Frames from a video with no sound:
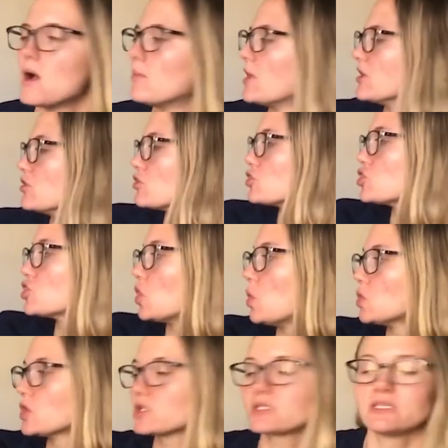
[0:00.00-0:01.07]
but your
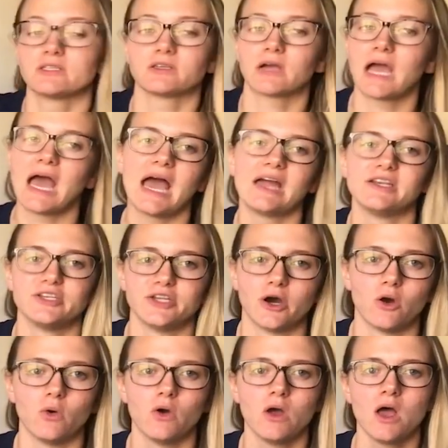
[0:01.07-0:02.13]
shoulders and your head
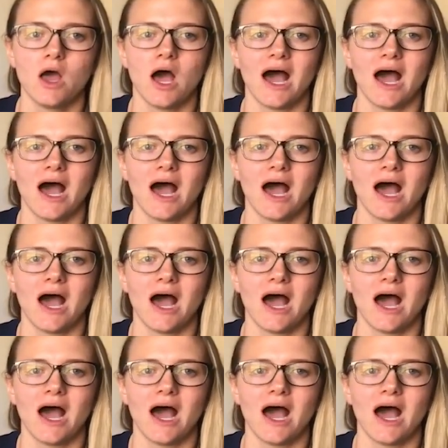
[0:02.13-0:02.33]
don't.